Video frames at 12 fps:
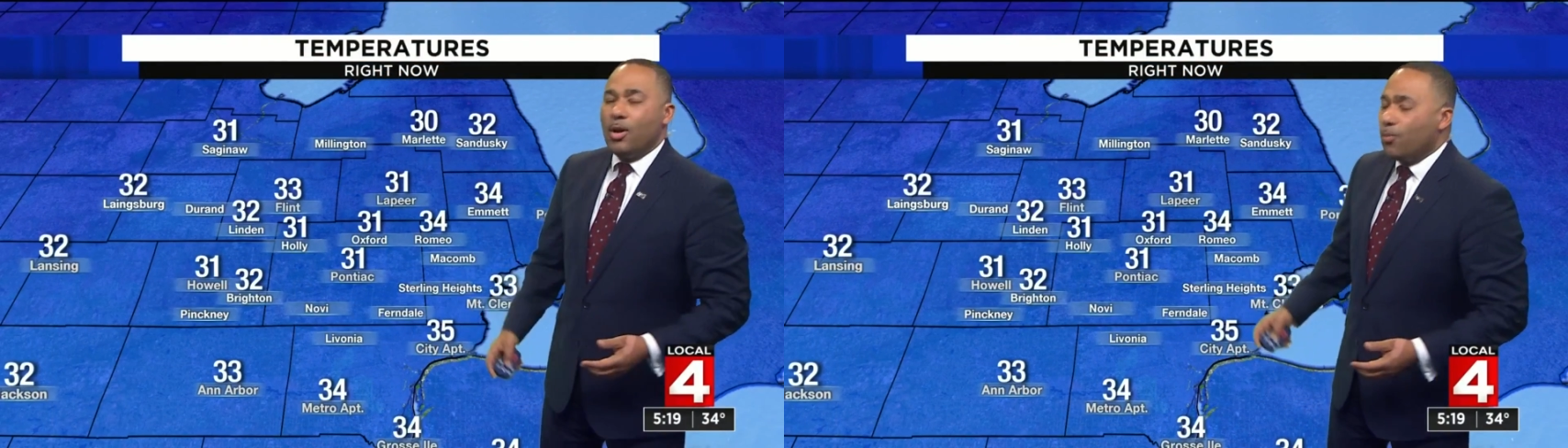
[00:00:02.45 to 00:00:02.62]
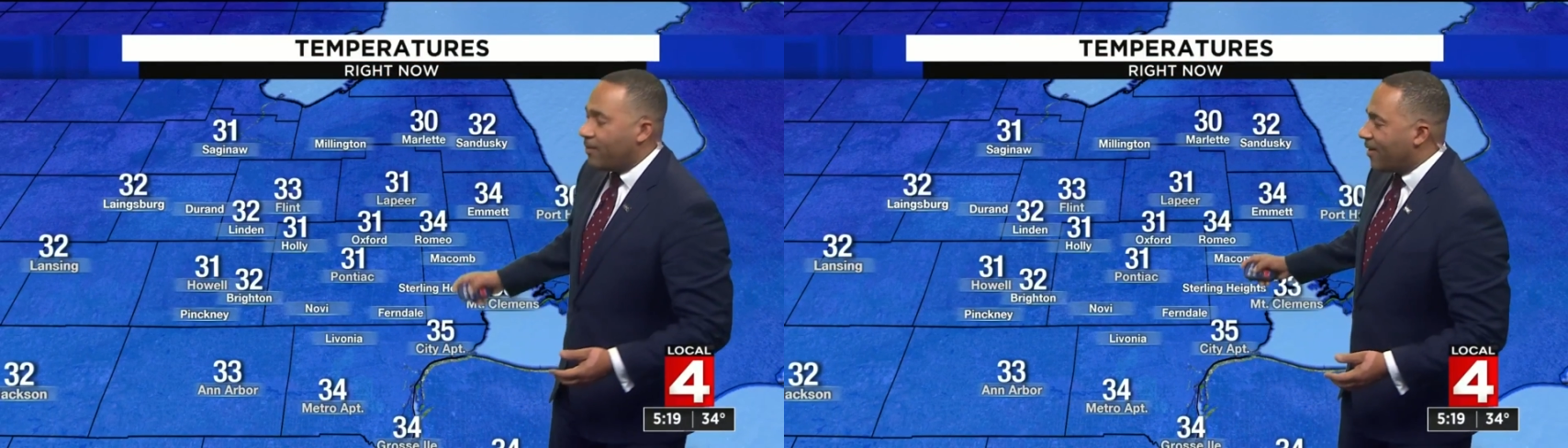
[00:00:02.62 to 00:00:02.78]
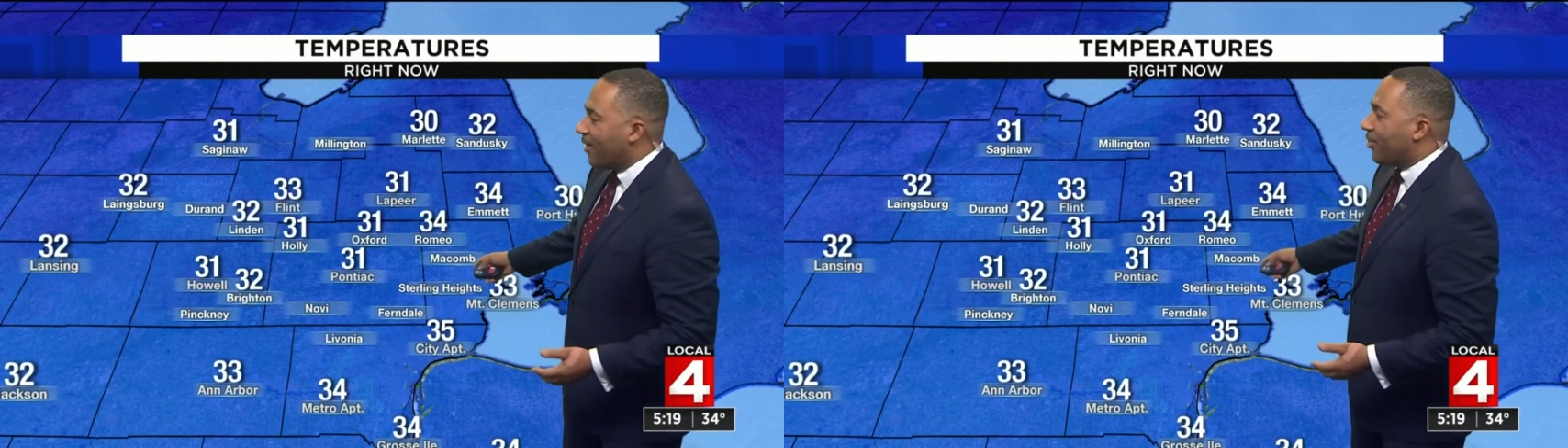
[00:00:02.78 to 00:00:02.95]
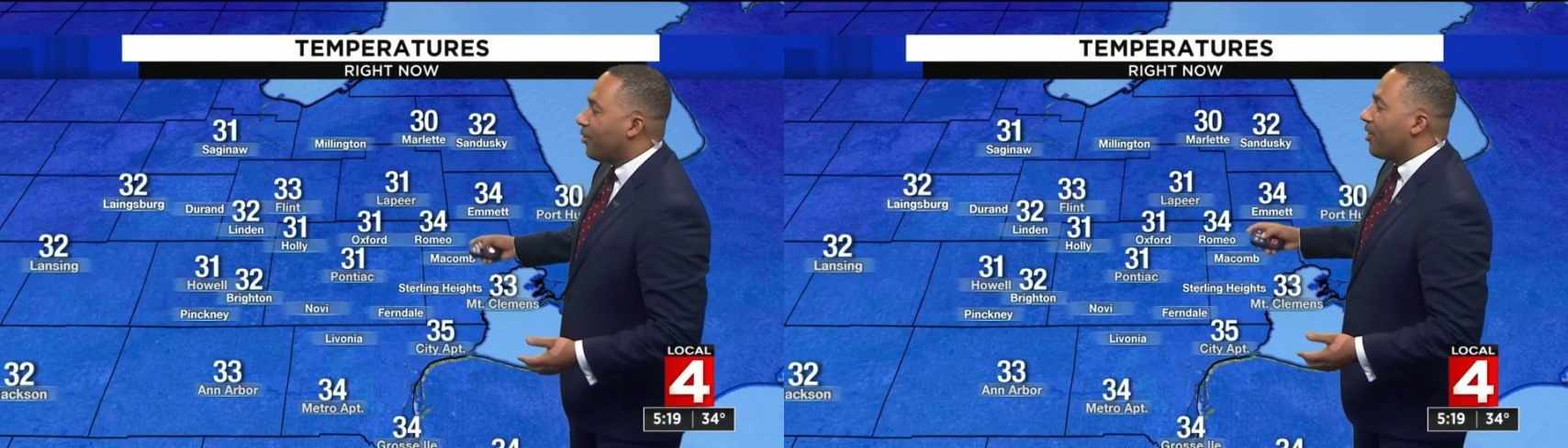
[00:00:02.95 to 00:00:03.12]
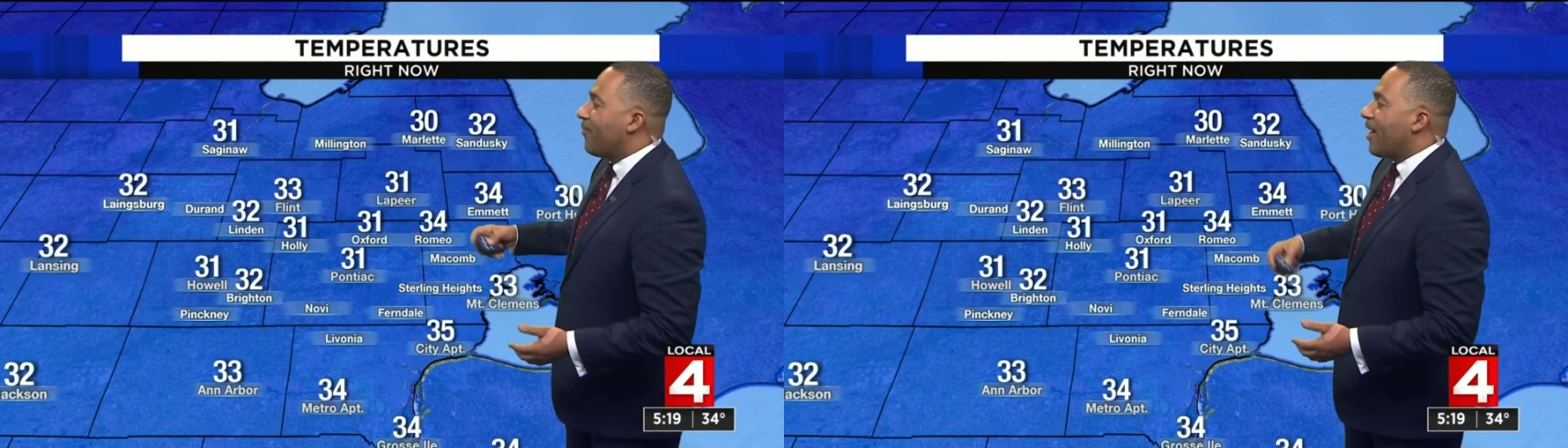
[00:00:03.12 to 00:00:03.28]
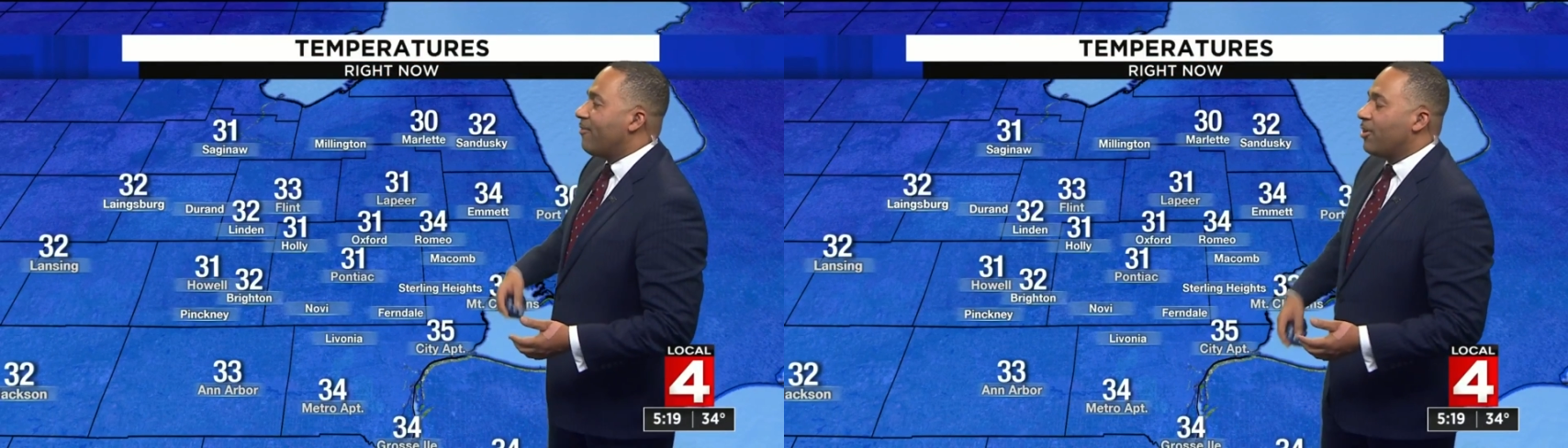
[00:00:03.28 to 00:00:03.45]
We've got
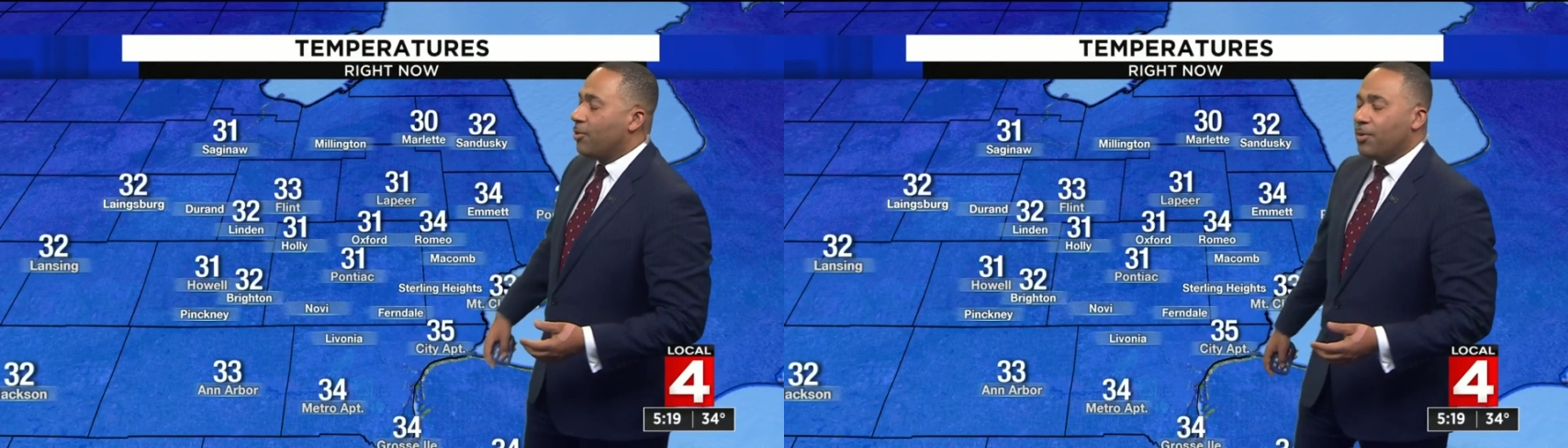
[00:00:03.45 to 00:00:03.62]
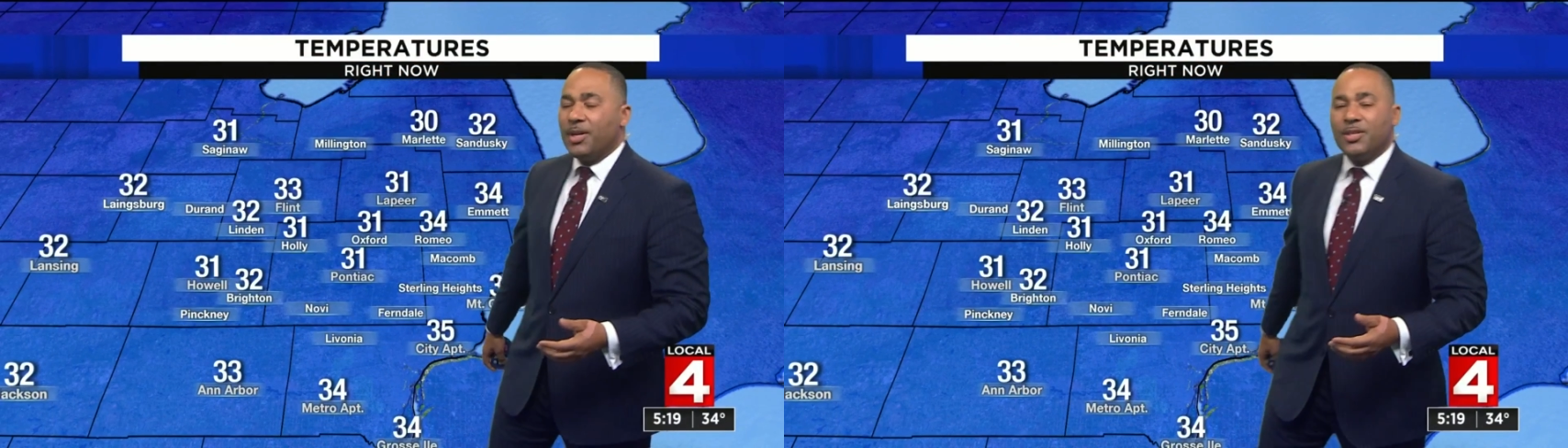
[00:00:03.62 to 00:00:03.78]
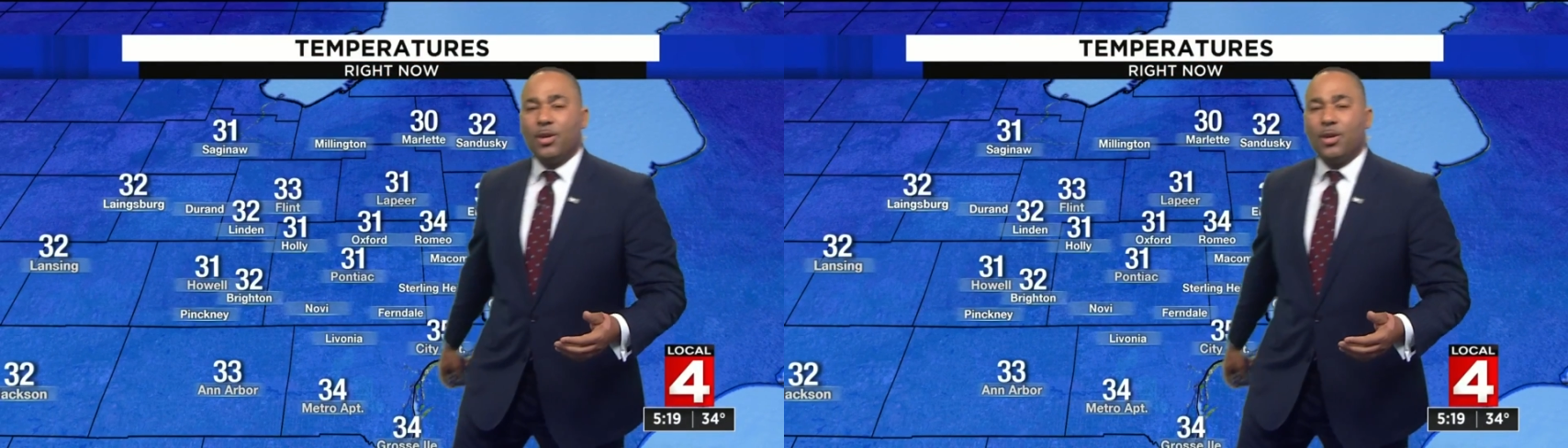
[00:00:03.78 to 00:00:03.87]
35 degrees